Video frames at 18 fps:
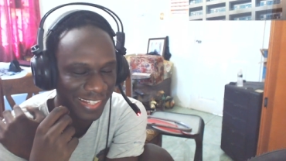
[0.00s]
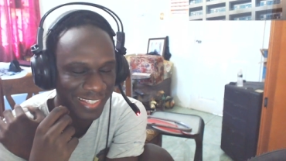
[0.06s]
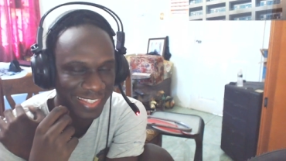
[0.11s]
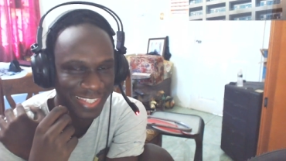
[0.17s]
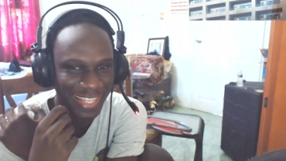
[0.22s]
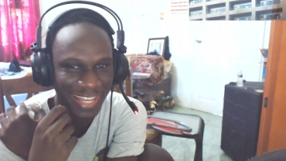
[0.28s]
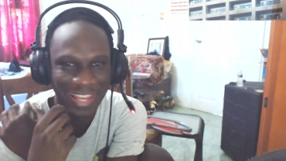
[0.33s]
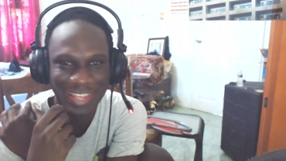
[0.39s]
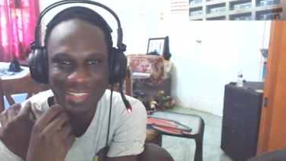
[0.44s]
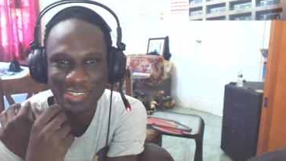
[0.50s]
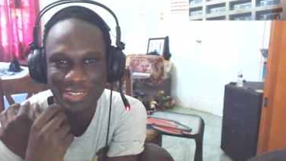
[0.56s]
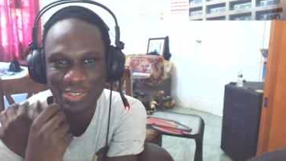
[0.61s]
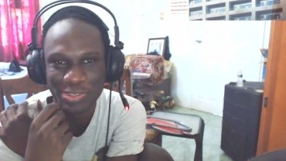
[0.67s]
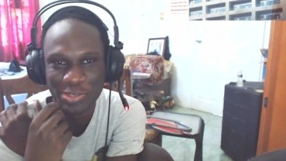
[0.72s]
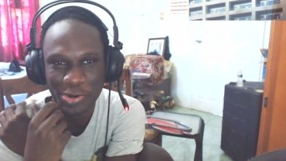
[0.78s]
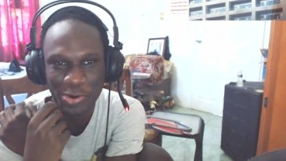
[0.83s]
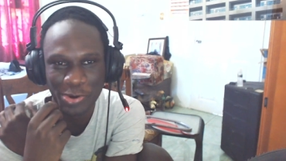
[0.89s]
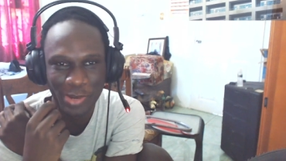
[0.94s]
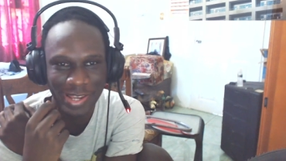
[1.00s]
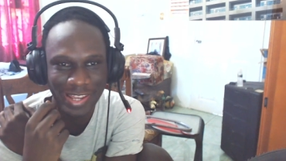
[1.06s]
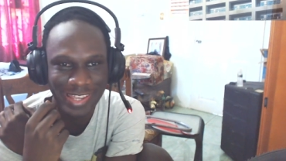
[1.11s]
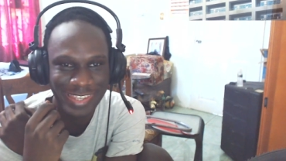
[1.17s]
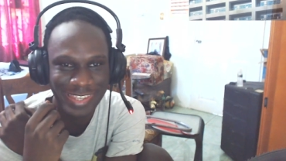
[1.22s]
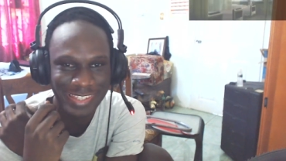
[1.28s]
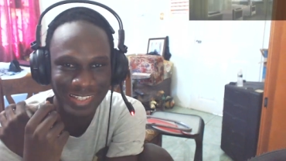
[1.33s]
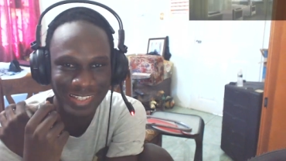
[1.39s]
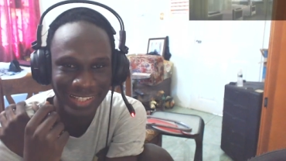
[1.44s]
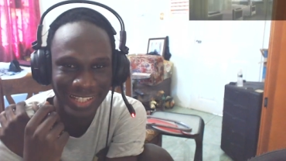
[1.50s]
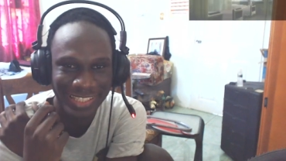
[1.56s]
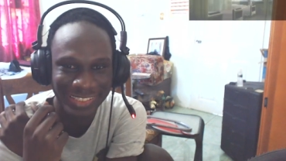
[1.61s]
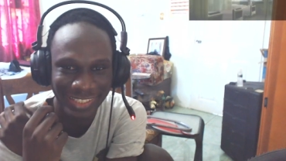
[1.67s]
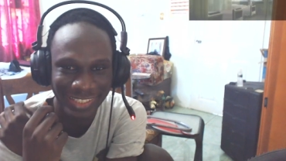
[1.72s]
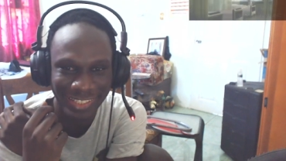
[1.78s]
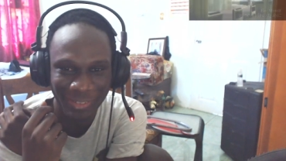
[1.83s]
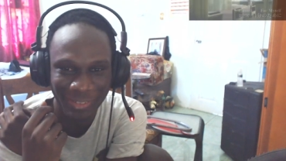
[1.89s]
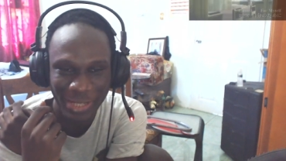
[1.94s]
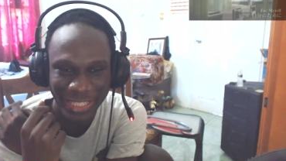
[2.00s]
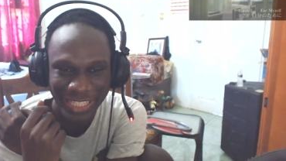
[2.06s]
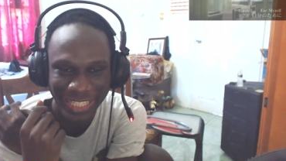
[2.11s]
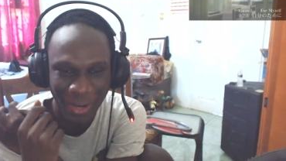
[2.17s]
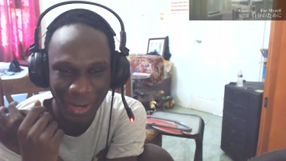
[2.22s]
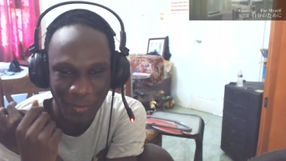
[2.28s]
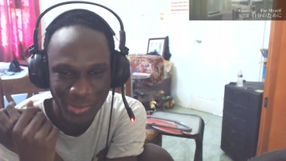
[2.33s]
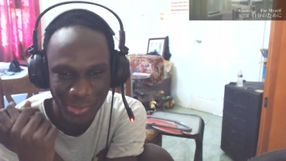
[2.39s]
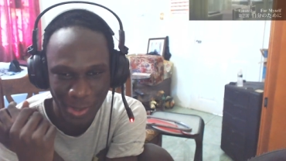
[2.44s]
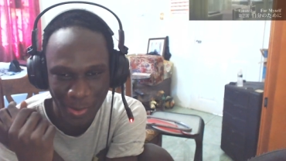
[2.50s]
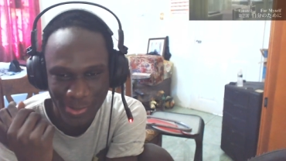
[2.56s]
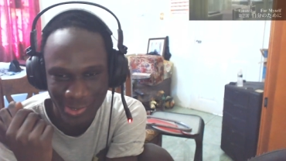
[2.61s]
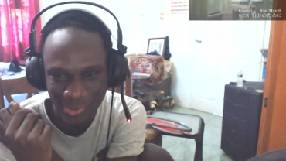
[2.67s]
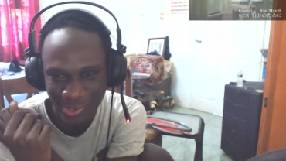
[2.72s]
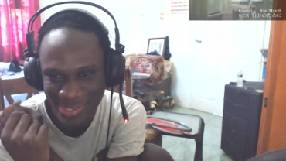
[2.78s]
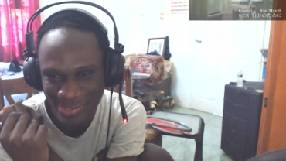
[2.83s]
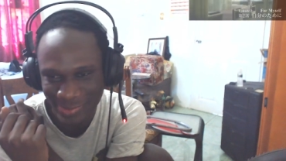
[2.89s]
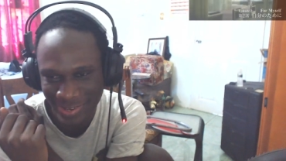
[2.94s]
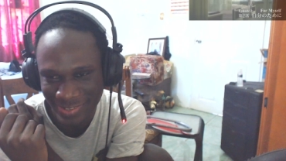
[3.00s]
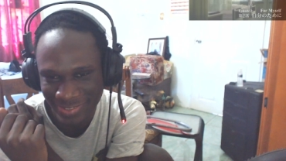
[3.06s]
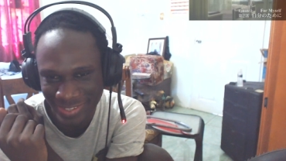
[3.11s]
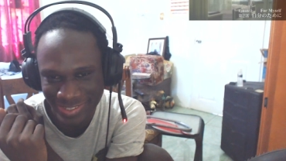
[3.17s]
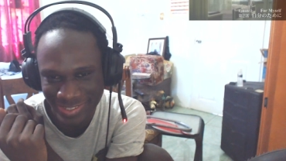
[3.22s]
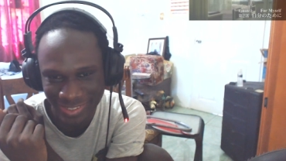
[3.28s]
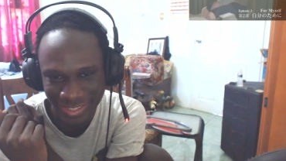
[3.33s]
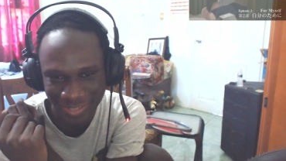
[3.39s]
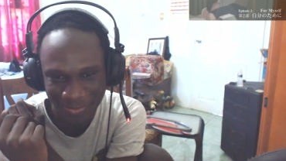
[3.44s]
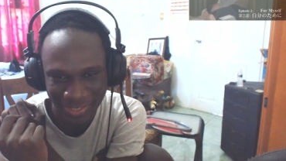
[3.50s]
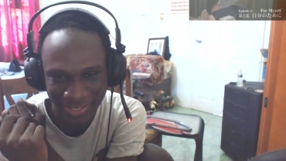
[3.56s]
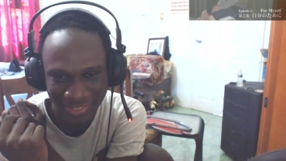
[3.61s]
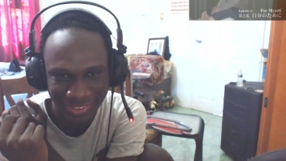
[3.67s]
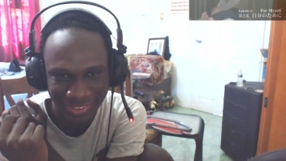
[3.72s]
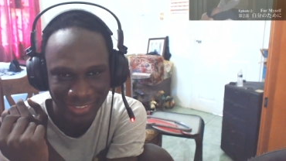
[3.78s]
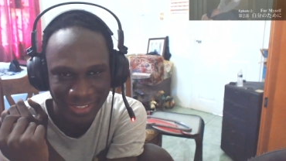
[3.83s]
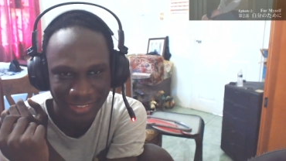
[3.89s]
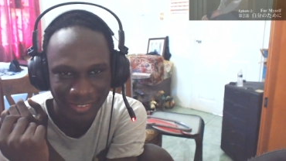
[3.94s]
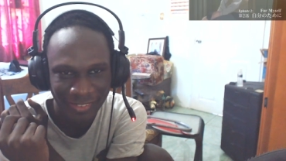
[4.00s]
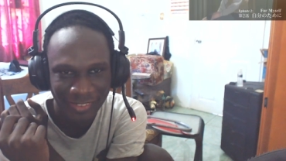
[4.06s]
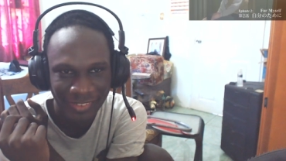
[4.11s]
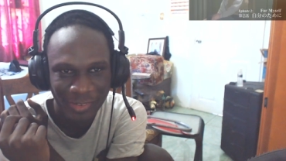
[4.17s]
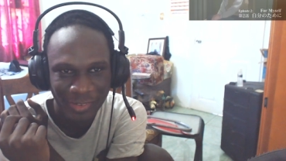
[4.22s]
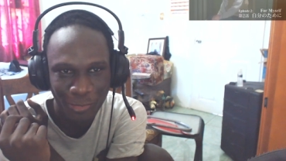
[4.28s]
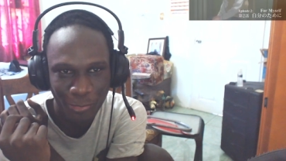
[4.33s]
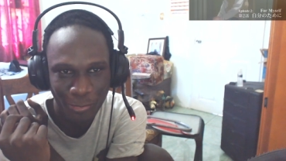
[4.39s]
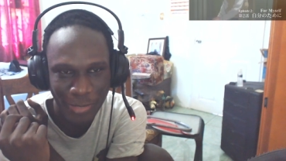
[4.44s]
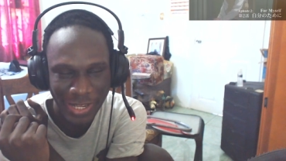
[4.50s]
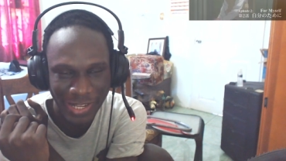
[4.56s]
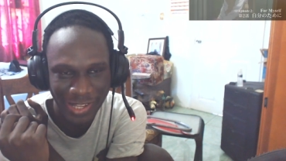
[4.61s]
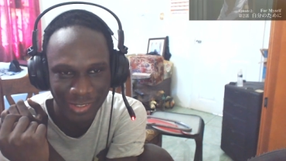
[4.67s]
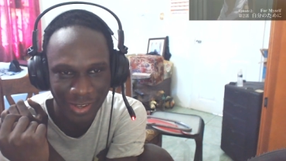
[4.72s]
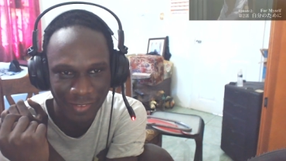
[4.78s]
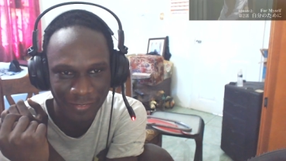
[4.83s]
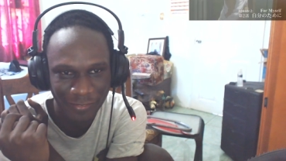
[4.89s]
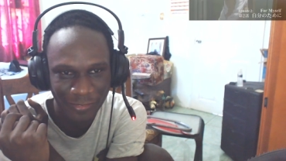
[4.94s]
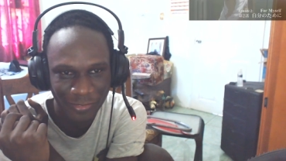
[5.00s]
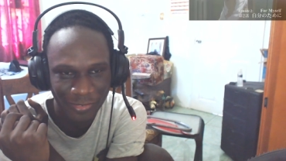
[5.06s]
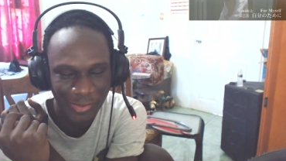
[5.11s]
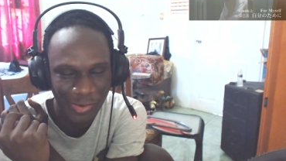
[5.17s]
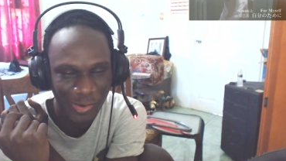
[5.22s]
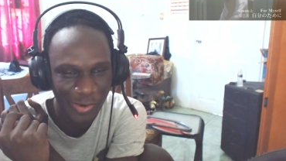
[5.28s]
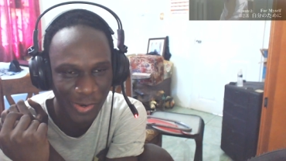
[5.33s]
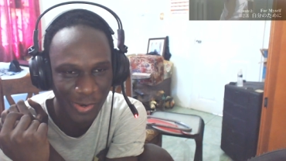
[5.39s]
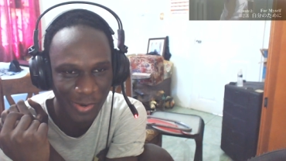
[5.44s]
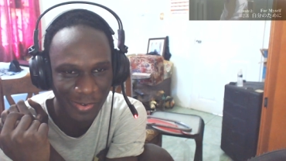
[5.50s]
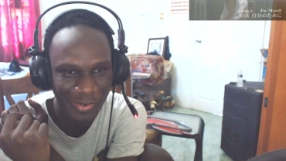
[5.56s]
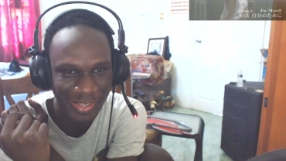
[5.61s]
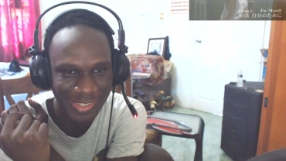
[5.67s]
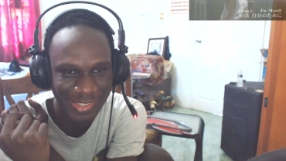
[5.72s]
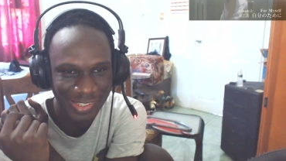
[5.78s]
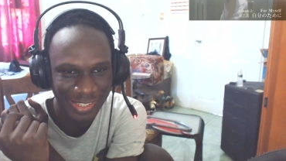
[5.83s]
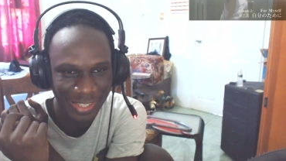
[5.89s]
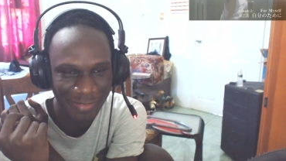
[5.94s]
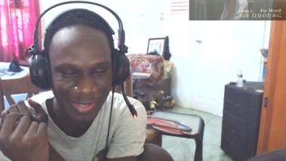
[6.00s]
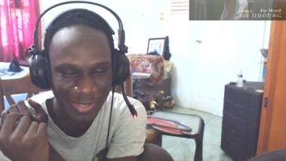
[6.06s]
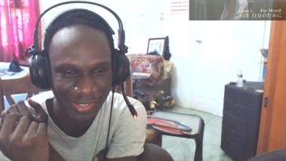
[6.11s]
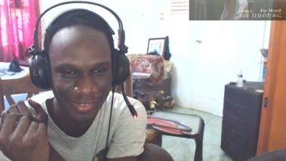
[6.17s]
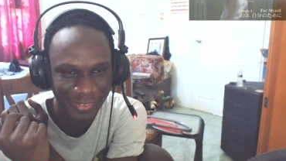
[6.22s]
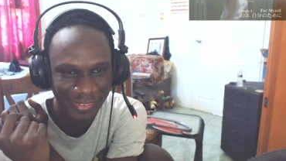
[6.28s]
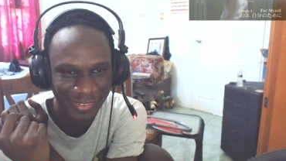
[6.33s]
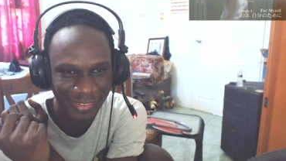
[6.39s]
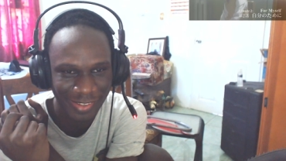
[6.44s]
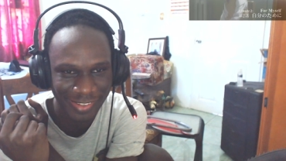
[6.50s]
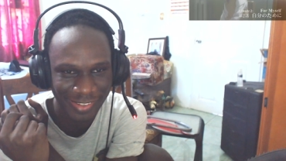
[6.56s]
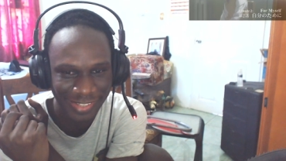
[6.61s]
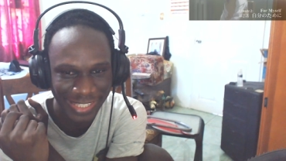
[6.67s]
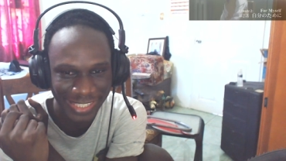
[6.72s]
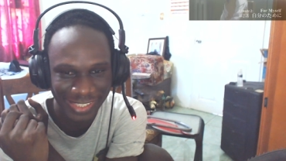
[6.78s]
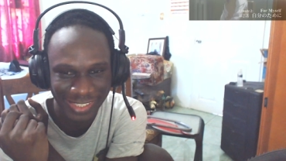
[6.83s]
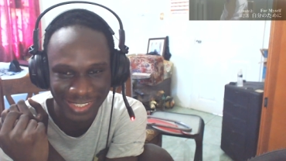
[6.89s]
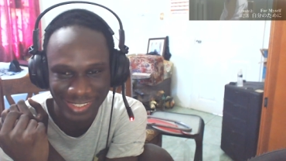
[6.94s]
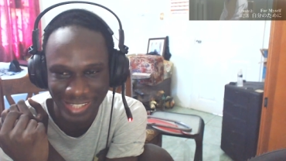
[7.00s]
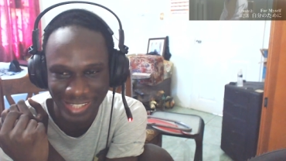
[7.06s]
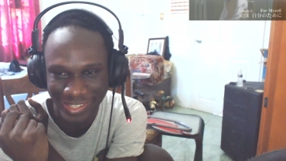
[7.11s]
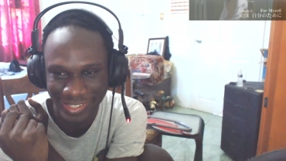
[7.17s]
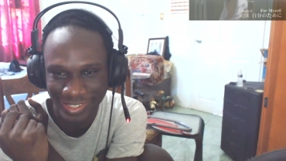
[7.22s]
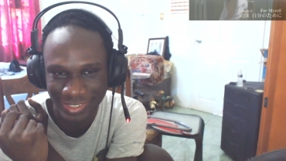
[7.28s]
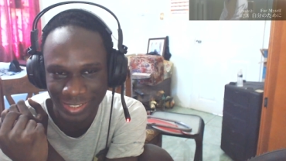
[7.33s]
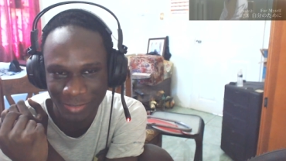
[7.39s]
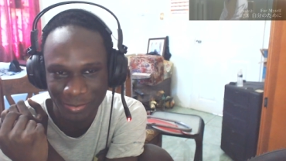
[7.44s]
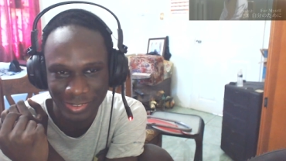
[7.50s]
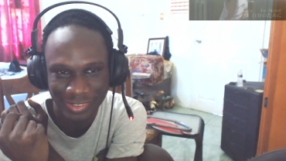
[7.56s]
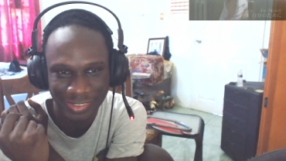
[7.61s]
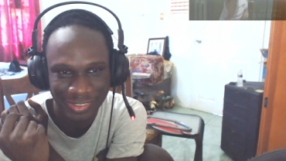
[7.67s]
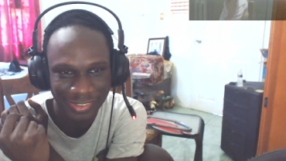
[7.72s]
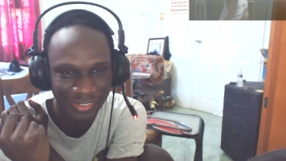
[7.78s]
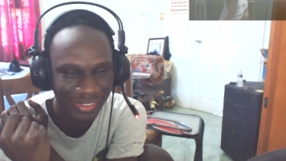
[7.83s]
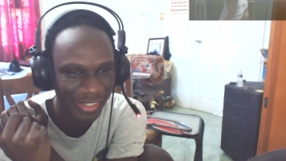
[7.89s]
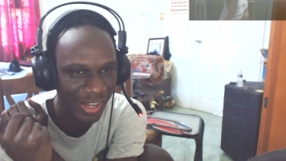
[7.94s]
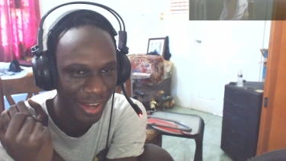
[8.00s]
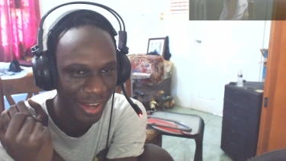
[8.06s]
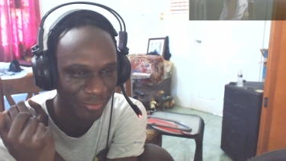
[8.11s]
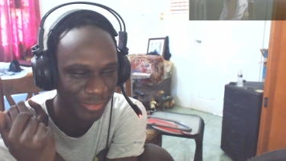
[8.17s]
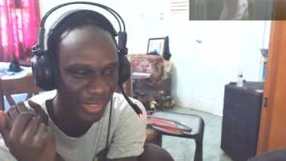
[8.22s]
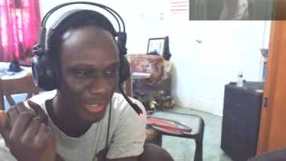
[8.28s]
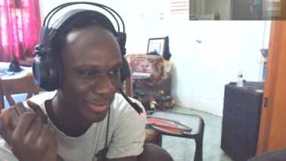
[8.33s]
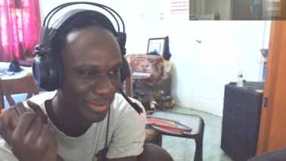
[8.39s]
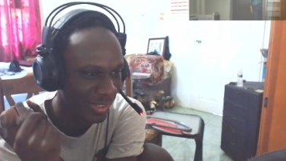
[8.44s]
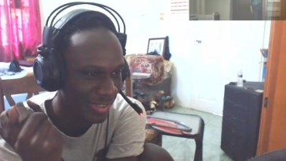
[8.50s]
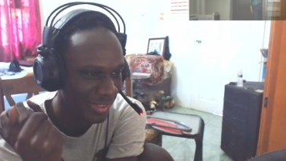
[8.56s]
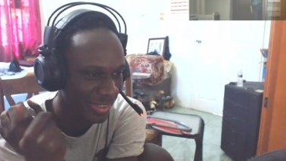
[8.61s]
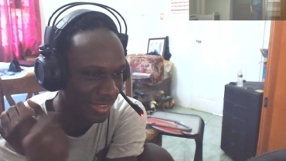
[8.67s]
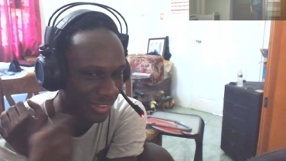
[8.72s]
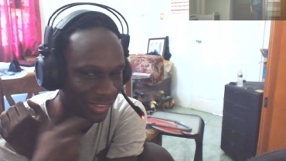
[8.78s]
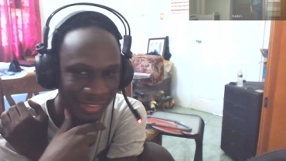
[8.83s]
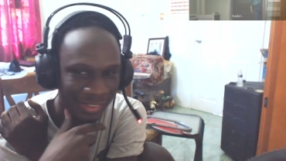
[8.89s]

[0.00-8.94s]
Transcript: There's no way he's, he's, when he absorbs all twenty, he's gonna be weak enough, or he's gonna be kill like killable after twenty.